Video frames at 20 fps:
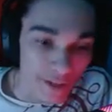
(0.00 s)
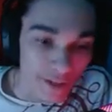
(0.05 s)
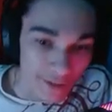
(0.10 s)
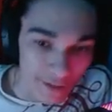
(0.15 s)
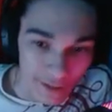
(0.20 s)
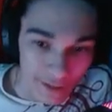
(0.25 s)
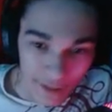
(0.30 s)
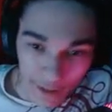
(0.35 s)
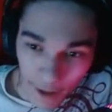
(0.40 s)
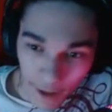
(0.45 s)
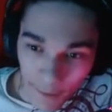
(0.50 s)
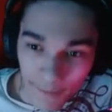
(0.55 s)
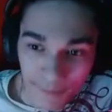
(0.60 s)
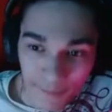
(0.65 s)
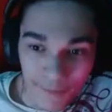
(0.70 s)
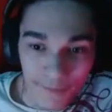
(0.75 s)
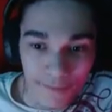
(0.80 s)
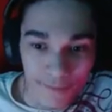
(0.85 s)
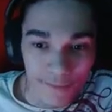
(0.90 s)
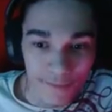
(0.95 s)
Yep.
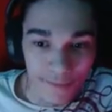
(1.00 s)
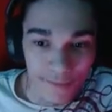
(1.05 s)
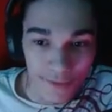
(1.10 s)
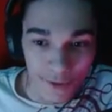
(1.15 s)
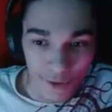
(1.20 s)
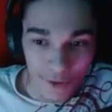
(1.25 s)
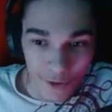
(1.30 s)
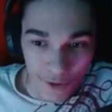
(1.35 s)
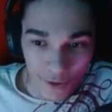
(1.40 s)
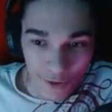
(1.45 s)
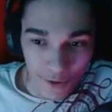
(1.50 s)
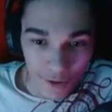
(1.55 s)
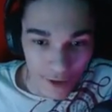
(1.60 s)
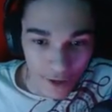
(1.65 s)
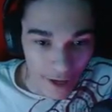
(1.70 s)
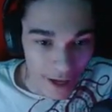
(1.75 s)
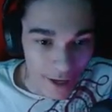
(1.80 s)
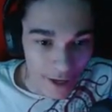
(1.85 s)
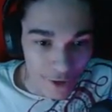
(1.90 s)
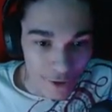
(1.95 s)

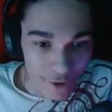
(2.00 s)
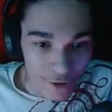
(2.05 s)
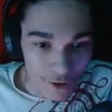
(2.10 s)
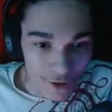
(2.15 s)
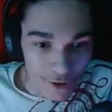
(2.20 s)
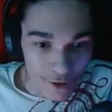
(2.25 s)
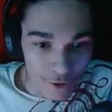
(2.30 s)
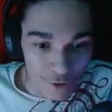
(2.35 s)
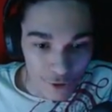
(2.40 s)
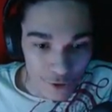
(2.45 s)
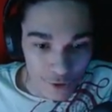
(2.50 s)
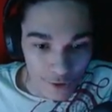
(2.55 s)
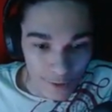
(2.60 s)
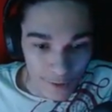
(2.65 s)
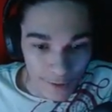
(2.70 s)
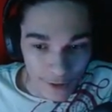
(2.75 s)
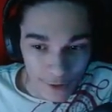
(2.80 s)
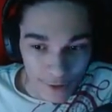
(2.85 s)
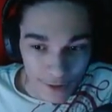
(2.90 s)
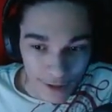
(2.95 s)
8 unit soldier. Let
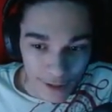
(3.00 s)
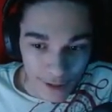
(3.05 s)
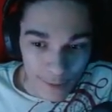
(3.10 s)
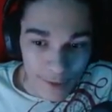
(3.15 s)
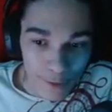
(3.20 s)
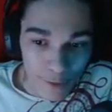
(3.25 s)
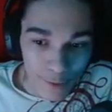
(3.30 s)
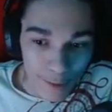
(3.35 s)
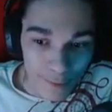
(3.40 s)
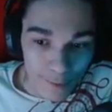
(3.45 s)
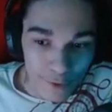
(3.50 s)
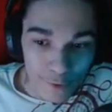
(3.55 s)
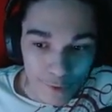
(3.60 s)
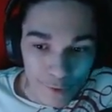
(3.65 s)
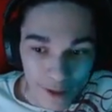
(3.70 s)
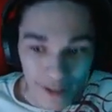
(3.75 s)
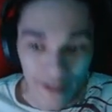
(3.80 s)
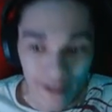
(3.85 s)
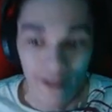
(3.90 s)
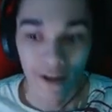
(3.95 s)
me go ahead and get my weapon
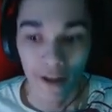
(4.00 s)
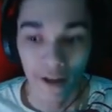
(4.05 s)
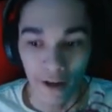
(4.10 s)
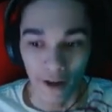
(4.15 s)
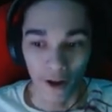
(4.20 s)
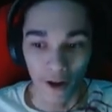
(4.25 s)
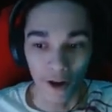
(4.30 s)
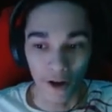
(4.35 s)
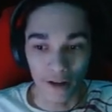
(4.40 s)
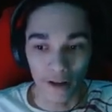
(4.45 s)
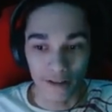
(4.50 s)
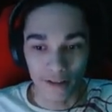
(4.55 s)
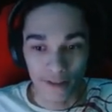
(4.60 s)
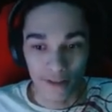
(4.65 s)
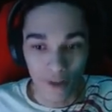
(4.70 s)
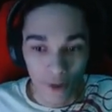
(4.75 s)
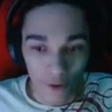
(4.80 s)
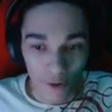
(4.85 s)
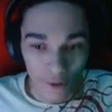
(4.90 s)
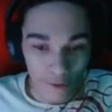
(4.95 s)
ready. Alright,
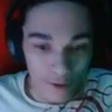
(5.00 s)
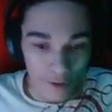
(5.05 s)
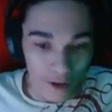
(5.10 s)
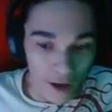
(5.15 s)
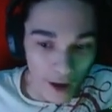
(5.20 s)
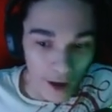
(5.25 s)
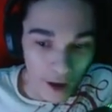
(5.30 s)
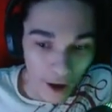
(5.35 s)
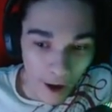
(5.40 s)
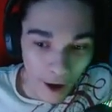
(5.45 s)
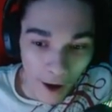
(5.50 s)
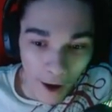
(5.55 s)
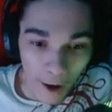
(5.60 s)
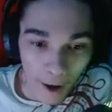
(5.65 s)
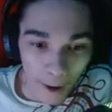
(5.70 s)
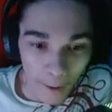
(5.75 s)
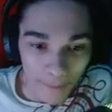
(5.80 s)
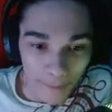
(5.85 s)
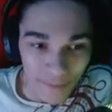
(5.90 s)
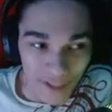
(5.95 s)
so,
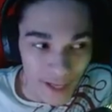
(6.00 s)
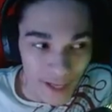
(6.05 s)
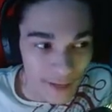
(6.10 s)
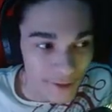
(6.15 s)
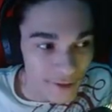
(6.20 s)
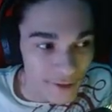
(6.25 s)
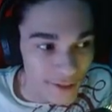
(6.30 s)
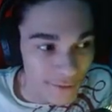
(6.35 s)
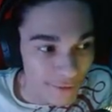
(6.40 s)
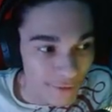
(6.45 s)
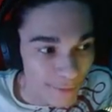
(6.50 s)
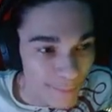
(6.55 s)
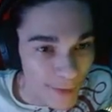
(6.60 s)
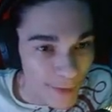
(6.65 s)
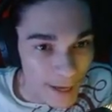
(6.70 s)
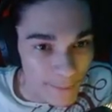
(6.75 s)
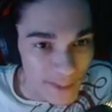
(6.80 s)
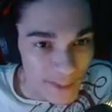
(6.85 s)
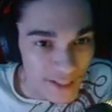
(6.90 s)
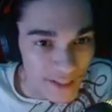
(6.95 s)
yeah, there's different
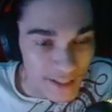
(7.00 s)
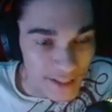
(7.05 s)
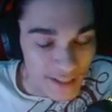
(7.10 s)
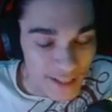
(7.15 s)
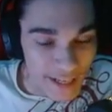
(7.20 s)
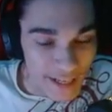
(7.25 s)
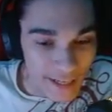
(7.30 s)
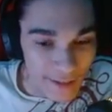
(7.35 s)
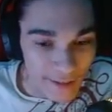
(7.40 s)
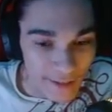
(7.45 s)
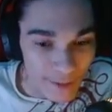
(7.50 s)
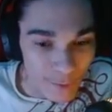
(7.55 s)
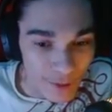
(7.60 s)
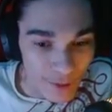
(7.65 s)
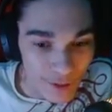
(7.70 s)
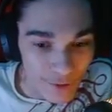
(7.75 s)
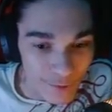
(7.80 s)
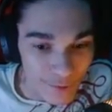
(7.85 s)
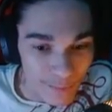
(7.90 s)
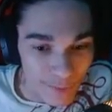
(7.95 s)
maps in this game that we
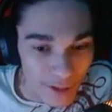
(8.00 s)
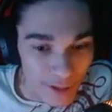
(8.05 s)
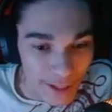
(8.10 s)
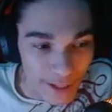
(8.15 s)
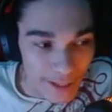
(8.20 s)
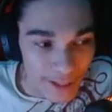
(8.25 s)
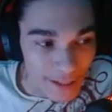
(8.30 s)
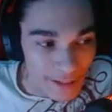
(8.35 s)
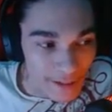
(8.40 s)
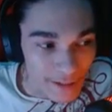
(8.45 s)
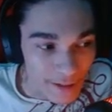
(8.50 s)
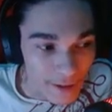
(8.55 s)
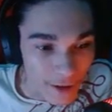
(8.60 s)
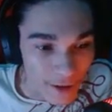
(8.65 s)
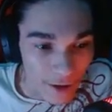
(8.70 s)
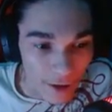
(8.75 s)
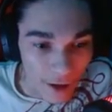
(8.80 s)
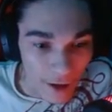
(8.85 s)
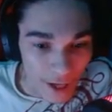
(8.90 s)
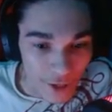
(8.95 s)
can play.
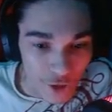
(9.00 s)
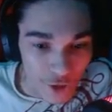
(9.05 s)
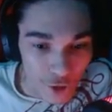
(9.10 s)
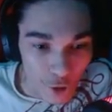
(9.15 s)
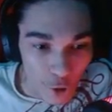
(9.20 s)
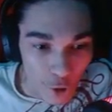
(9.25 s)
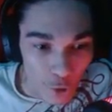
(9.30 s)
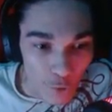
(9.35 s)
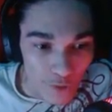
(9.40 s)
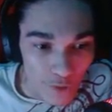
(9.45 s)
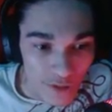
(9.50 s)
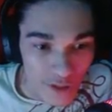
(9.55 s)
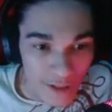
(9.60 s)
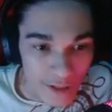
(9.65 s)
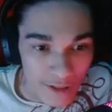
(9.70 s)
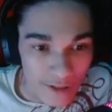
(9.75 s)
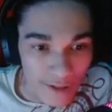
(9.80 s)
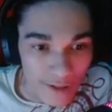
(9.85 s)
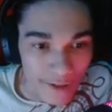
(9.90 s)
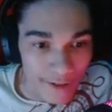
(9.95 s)
I chose
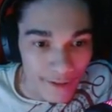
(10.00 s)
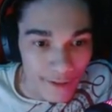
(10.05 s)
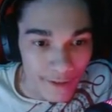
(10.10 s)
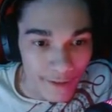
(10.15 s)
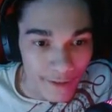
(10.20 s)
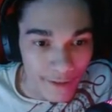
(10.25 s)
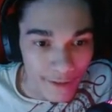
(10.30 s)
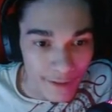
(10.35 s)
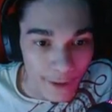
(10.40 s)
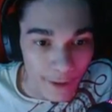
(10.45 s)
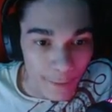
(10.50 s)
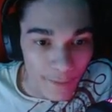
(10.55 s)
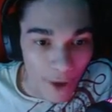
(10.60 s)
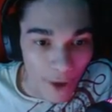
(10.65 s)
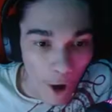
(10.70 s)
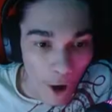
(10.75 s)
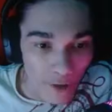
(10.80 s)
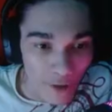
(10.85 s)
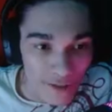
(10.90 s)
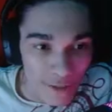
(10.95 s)
in, yep,
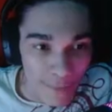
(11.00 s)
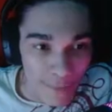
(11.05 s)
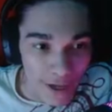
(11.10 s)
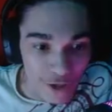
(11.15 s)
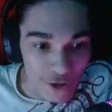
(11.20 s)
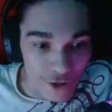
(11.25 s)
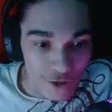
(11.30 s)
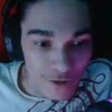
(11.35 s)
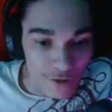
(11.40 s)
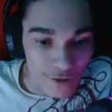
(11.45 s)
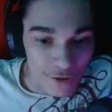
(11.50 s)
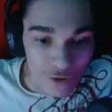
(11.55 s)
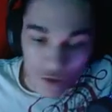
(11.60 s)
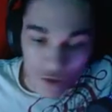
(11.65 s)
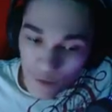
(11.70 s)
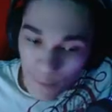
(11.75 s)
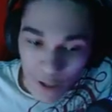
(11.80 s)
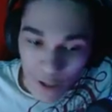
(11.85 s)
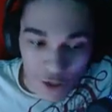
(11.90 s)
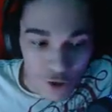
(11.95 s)
Haunted Mansion. Just
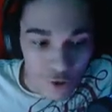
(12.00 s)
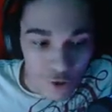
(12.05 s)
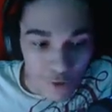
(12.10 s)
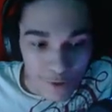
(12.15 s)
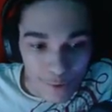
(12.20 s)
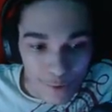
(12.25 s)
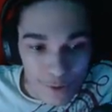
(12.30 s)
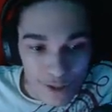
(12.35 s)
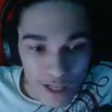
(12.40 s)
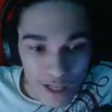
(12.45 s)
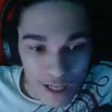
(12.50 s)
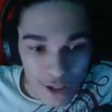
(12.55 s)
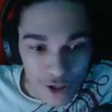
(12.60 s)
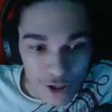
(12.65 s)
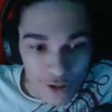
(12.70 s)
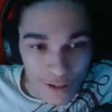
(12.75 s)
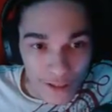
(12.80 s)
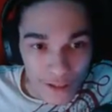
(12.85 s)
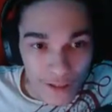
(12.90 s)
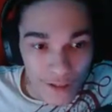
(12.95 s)
to make sure it was
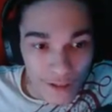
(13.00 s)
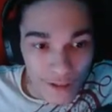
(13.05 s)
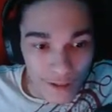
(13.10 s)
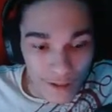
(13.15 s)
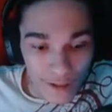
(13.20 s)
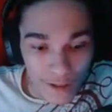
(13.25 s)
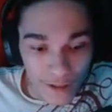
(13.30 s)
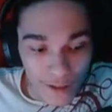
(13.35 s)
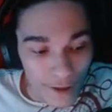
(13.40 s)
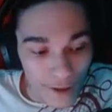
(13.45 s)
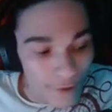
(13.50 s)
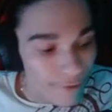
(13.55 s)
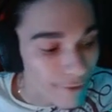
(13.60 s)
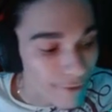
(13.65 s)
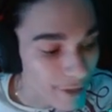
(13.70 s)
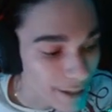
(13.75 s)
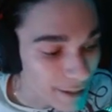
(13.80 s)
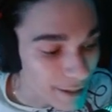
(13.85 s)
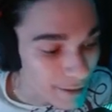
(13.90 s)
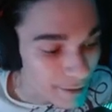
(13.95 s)
actually a
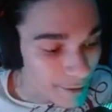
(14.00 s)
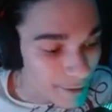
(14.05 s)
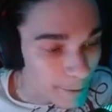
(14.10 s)
thing.